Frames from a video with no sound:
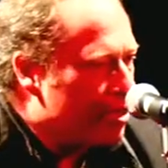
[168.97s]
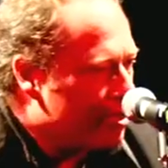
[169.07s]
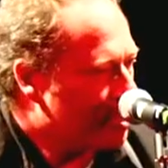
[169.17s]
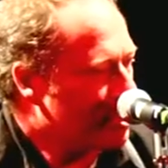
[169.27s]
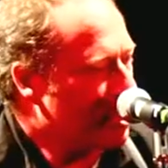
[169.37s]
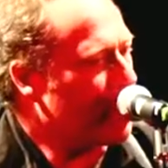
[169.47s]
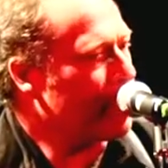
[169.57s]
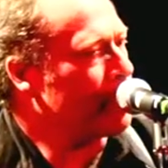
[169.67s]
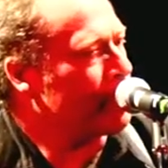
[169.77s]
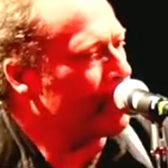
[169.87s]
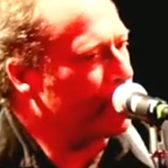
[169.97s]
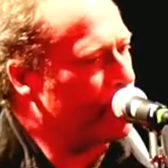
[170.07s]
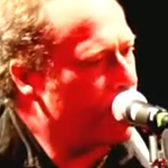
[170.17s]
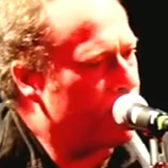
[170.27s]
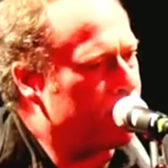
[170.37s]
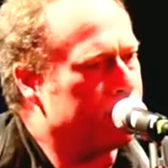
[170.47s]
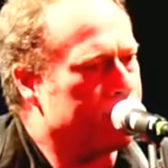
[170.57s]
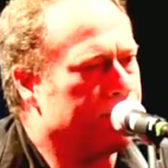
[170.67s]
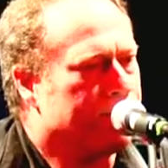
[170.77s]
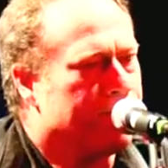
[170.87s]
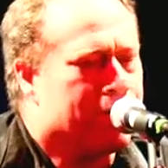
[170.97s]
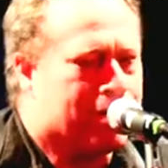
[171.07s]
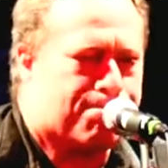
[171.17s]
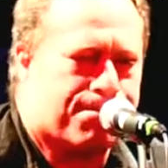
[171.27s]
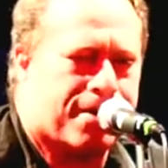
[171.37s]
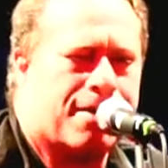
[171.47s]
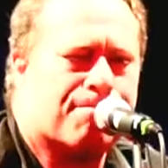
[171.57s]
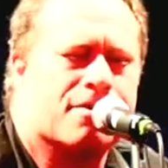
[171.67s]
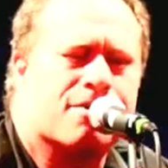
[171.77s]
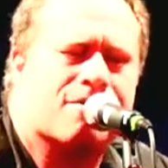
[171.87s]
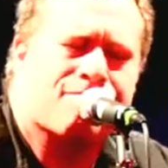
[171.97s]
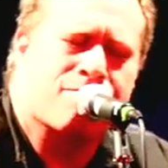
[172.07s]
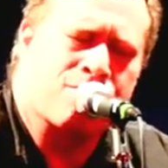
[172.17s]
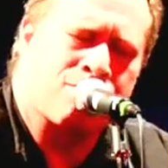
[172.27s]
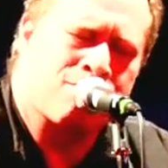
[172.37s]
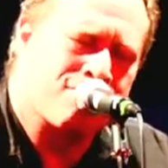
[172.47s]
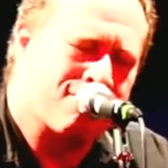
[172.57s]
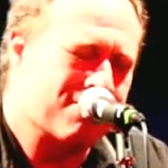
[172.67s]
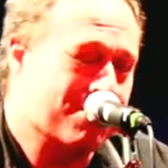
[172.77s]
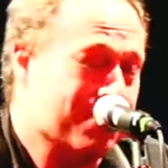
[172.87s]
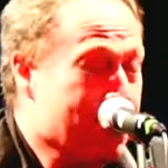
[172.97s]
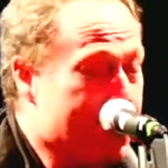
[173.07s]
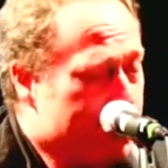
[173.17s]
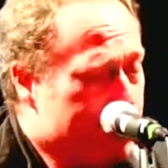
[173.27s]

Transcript: The setting sun, a paper moon, a